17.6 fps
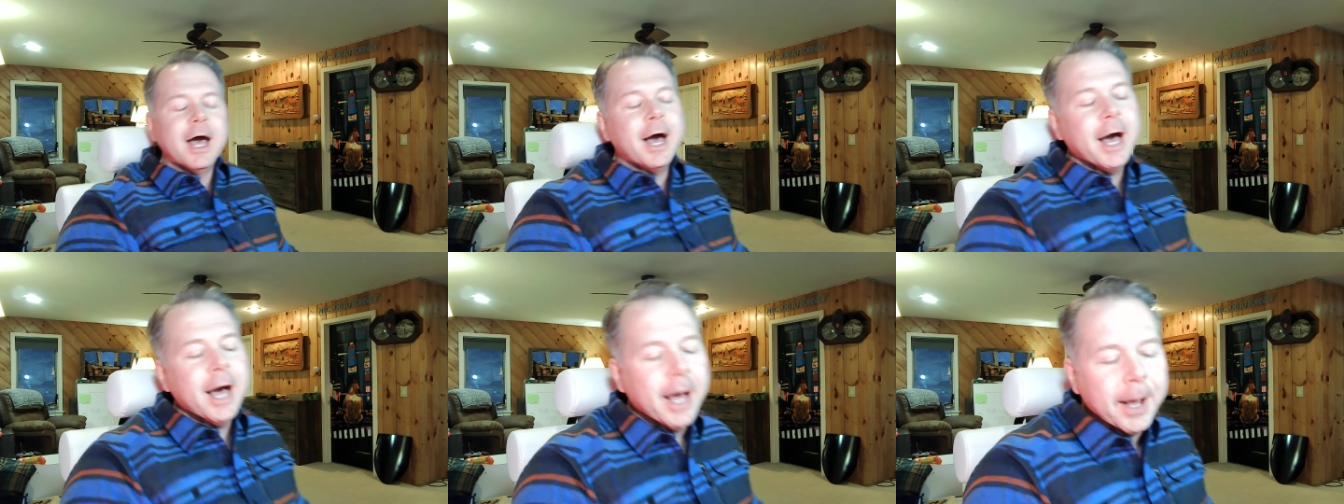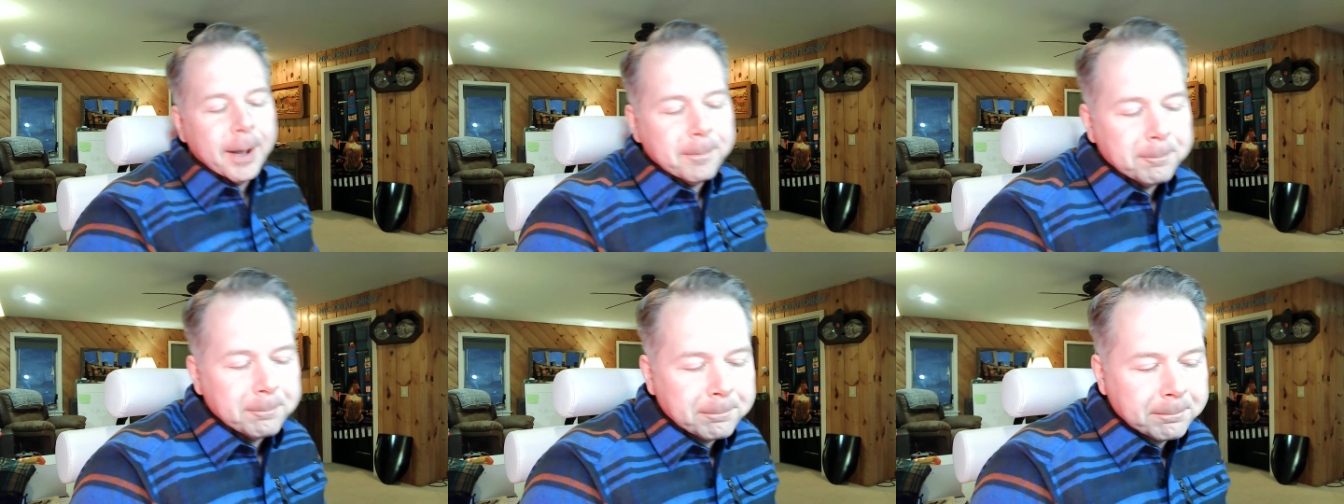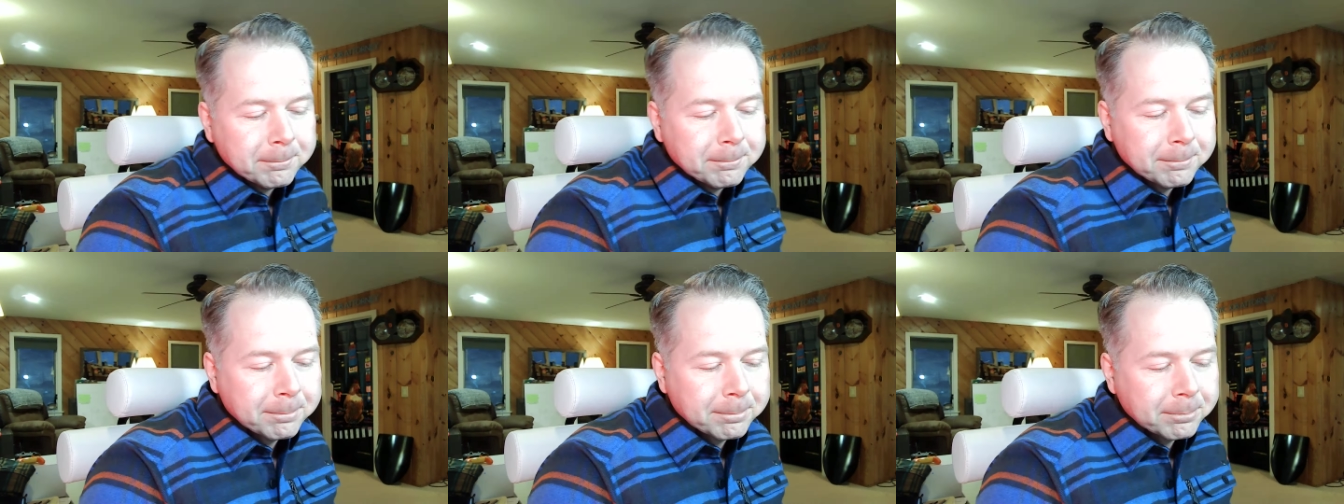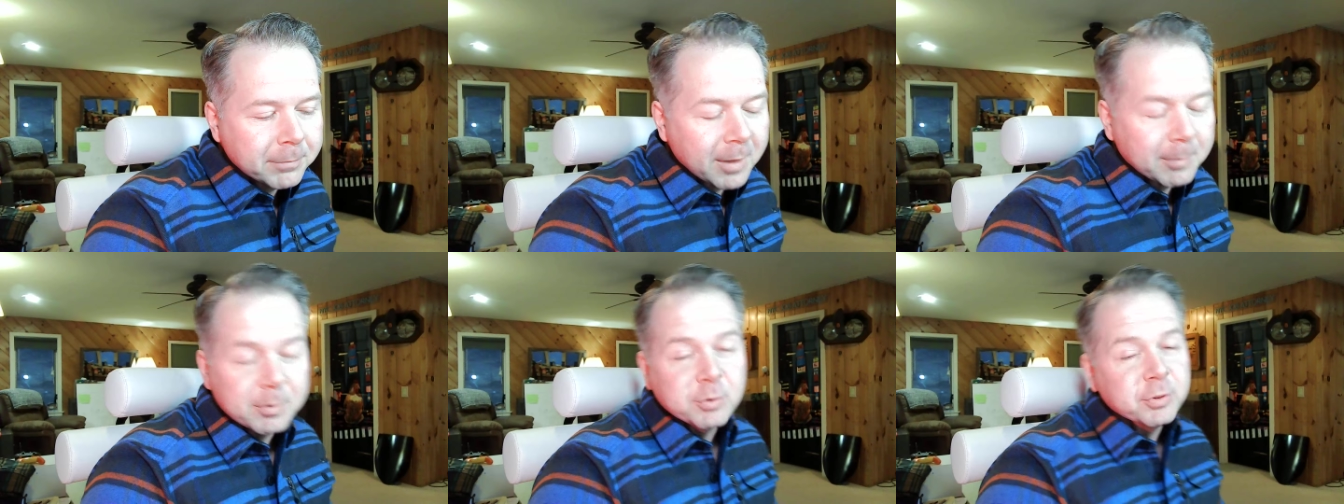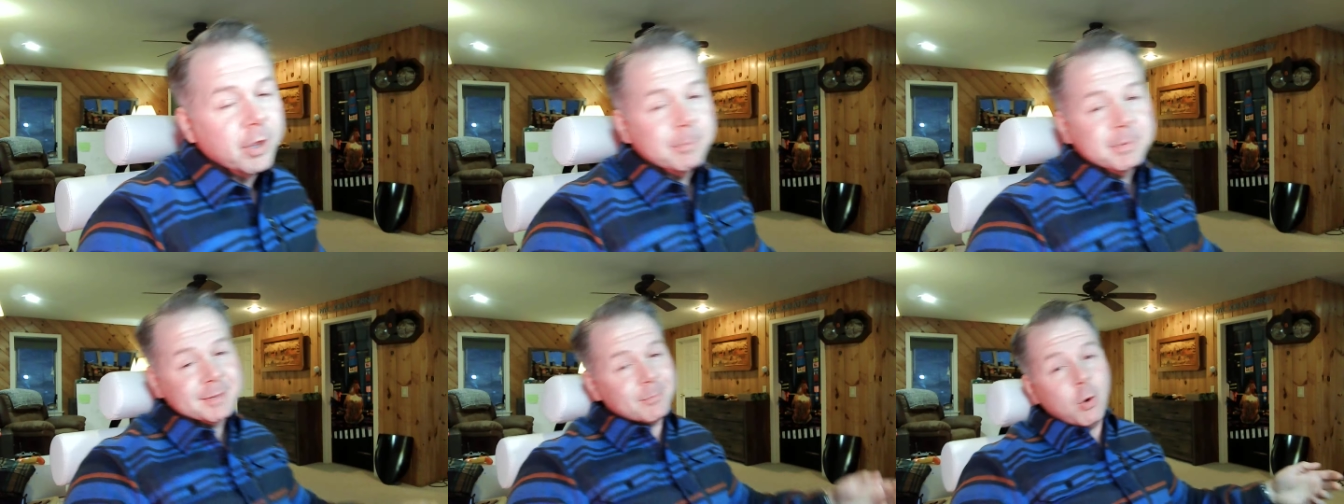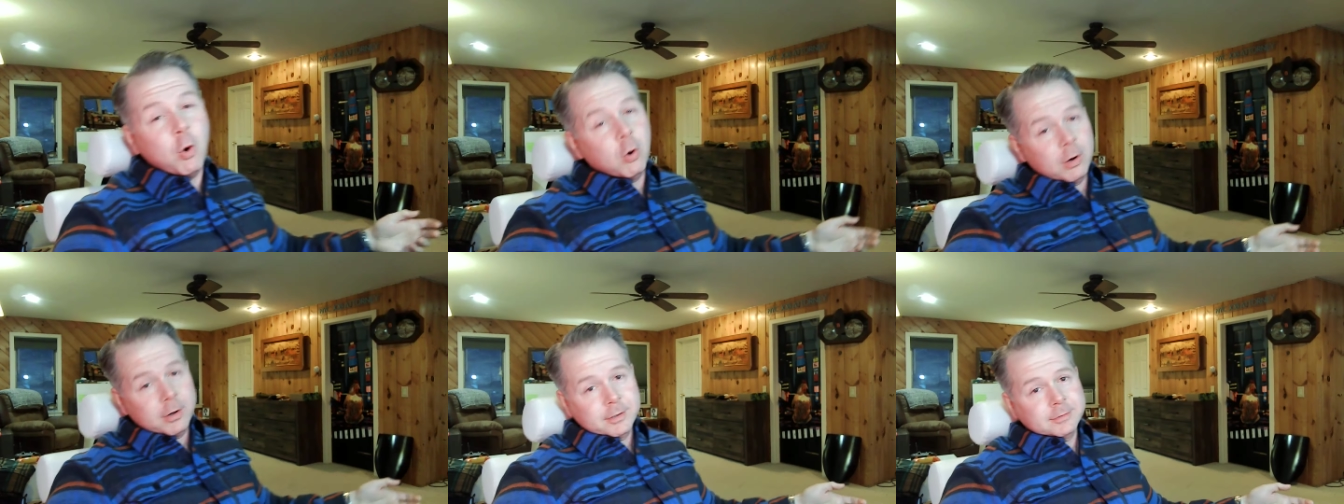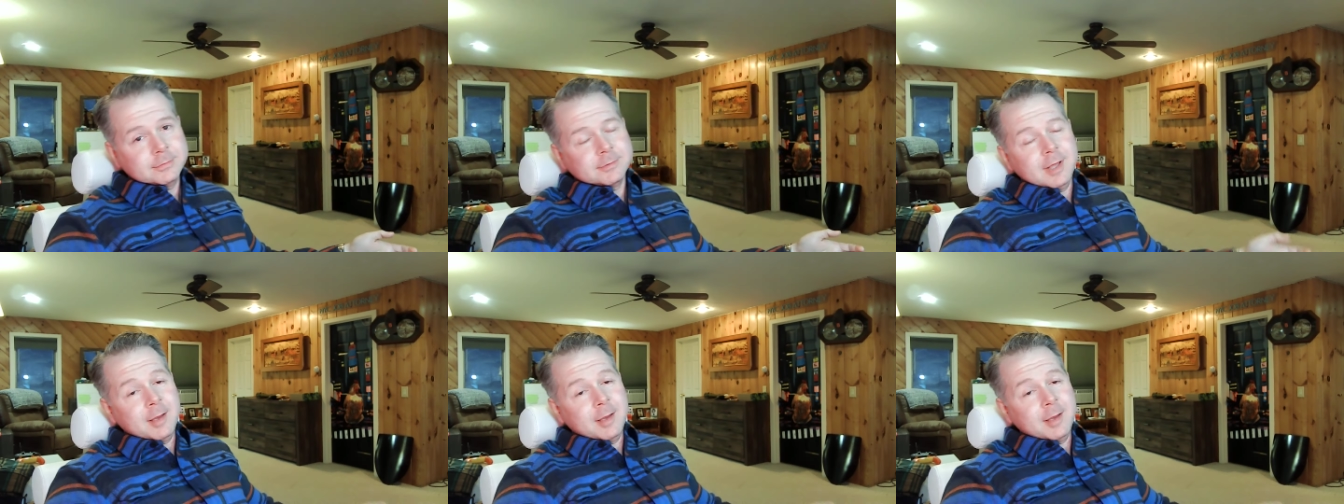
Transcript: I mean, there'll be more.